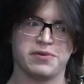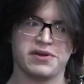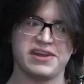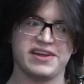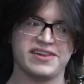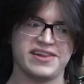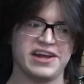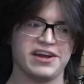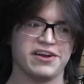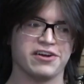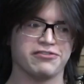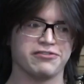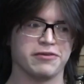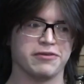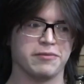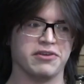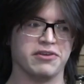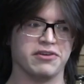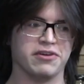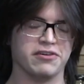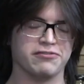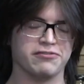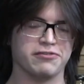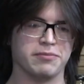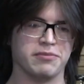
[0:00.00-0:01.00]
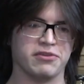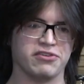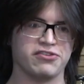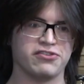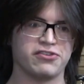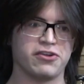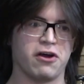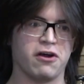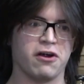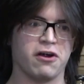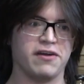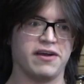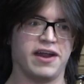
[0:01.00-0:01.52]
clear from the
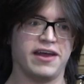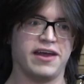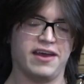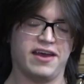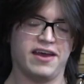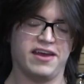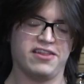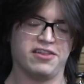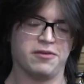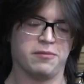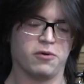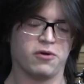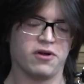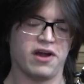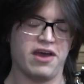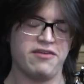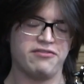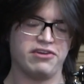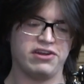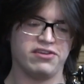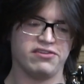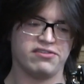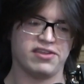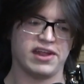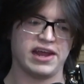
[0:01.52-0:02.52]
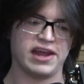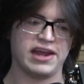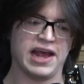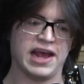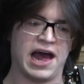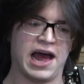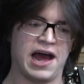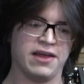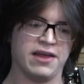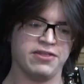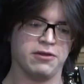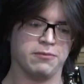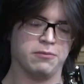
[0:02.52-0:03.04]
start. The more evidence they
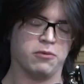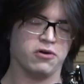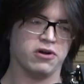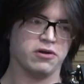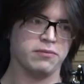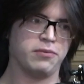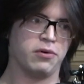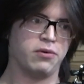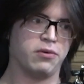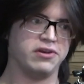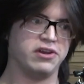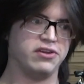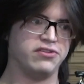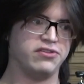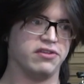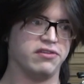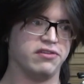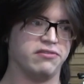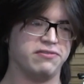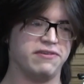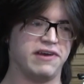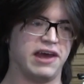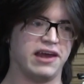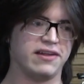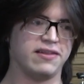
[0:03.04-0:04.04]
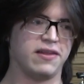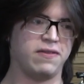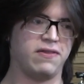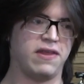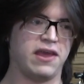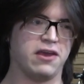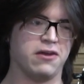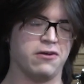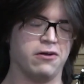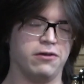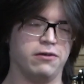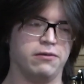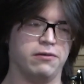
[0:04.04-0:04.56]
got, the more it pointed to the fact that they
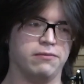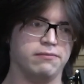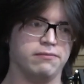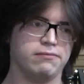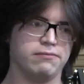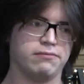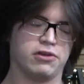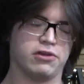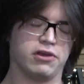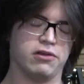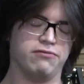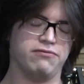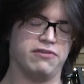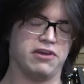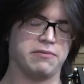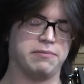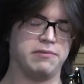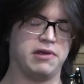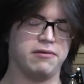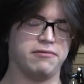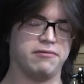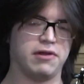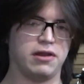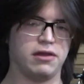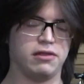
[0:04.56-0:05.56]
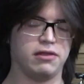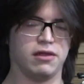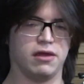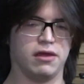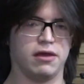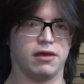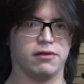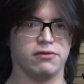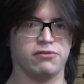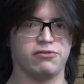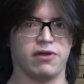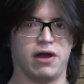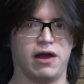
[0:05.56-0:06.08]
couldn't convict me of anything.
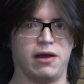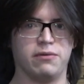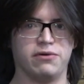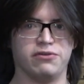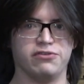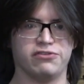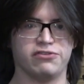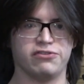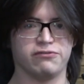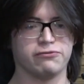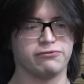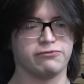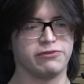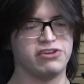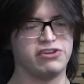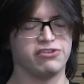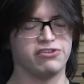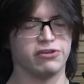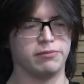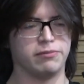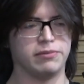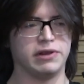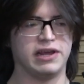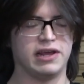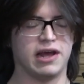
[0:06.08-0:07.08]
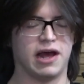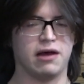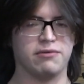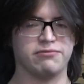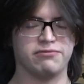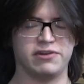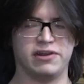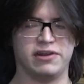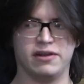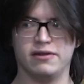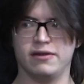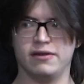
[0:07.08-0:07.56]
So I was reasonably confident.